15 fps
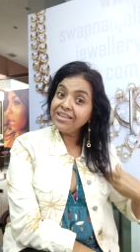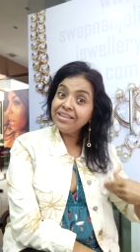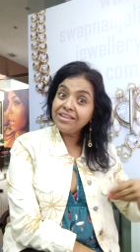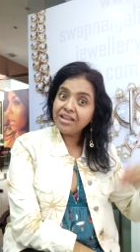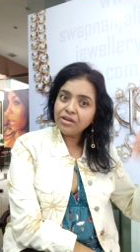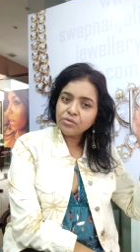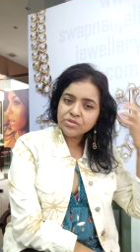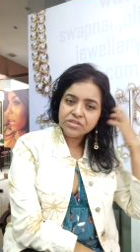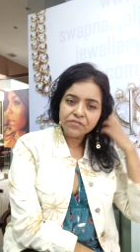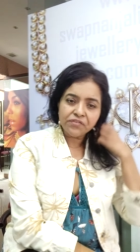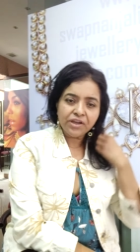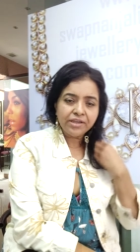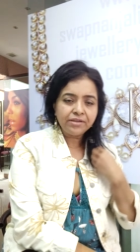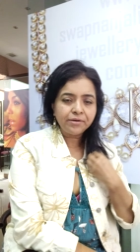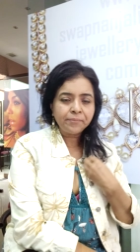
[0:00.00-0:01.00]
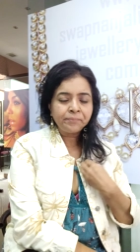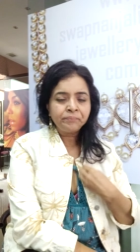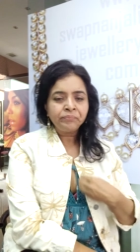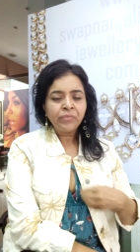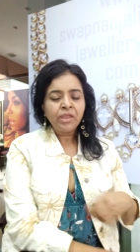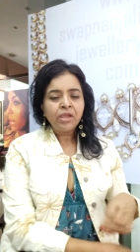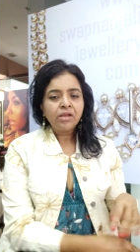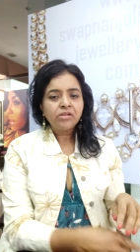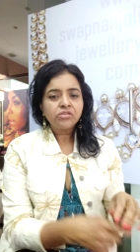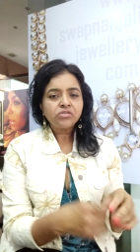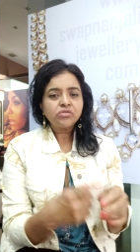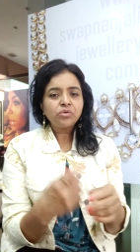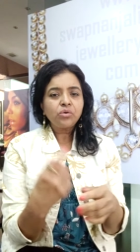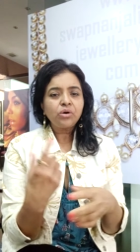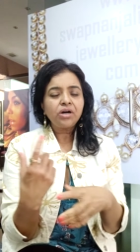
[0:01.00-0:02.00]
yellow sapphire.
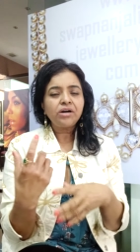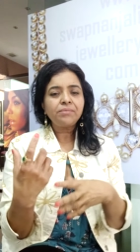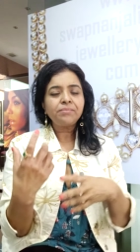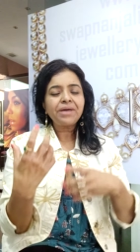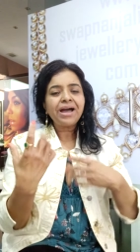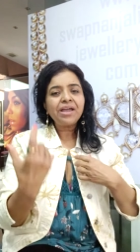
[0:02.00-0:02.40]
So um,